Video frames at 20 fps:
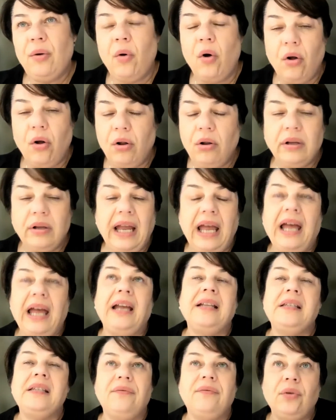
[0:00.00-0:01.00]
all
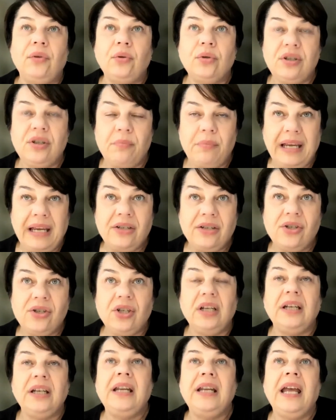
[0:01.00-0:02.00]
kinds of
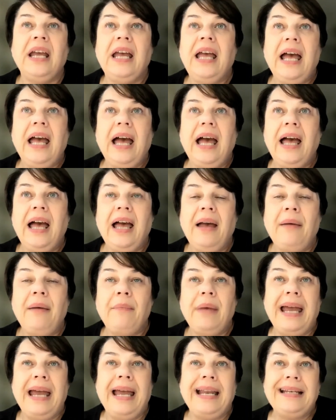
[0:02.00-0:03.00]
automation
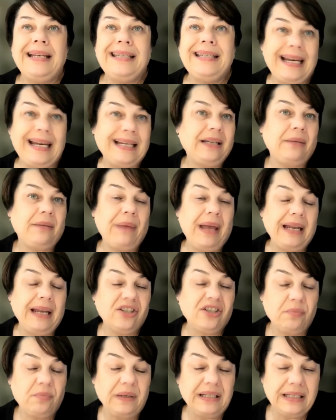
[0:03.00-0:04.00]
and data
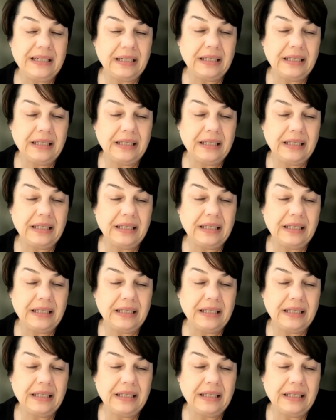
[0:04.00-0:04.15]
management.